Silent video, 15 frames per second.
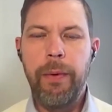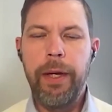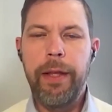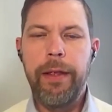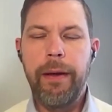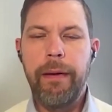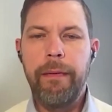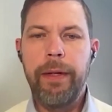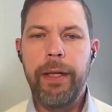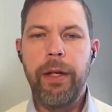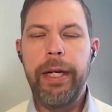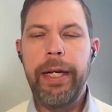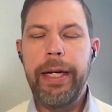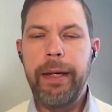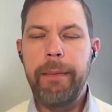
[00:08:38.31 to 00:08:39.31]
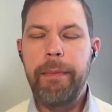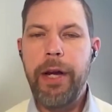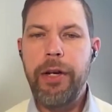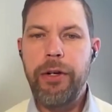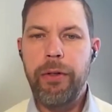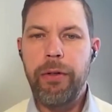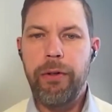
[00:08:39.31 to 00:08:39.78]
with the with the leading
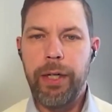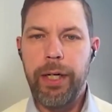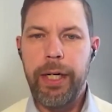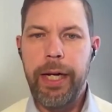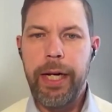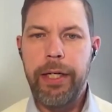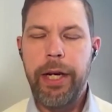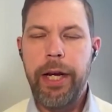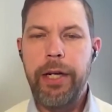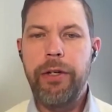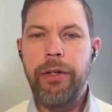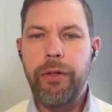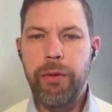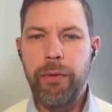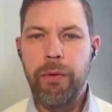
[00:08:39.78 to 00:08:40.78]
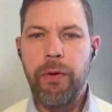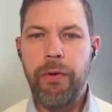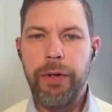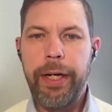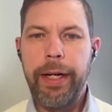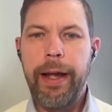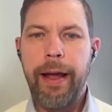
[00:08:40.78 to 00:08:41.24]
patient organizations who
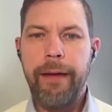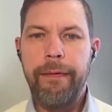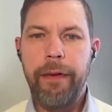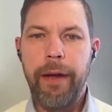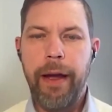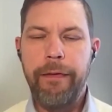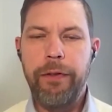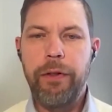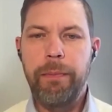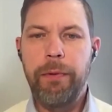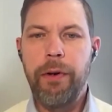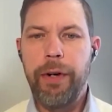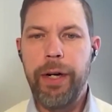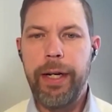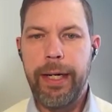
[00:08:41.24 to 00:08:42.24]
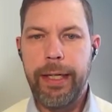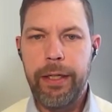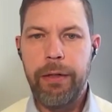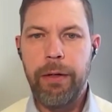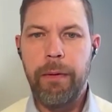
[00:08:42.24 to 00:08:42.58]
already have, have supported us.